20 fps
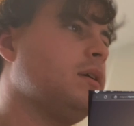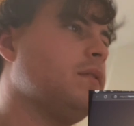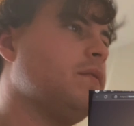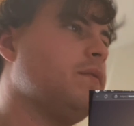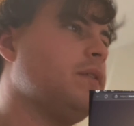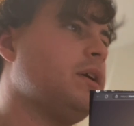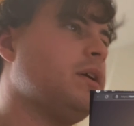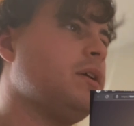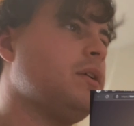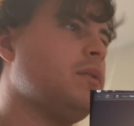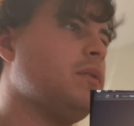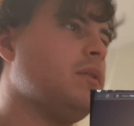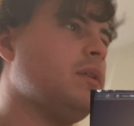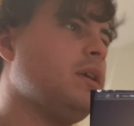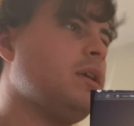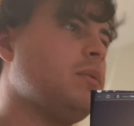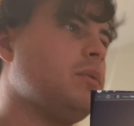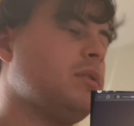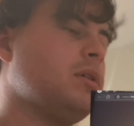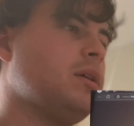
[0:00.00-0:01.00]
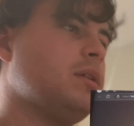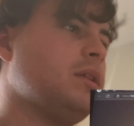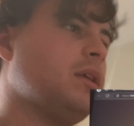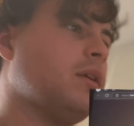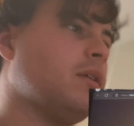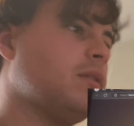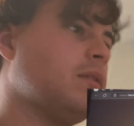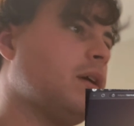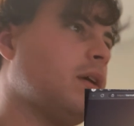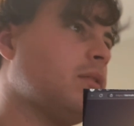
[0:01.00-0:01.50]
Very unique with all the
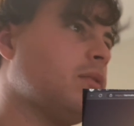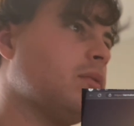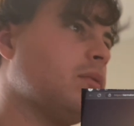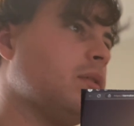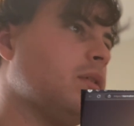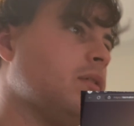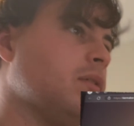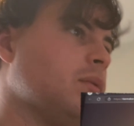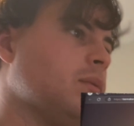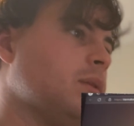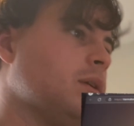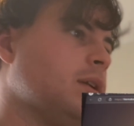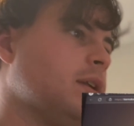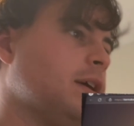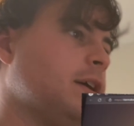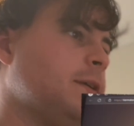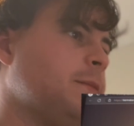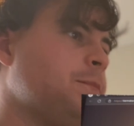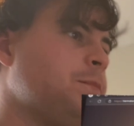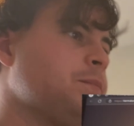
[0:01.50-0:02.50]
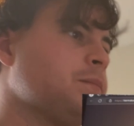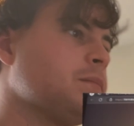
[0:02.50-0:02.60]
accessories and whatnot.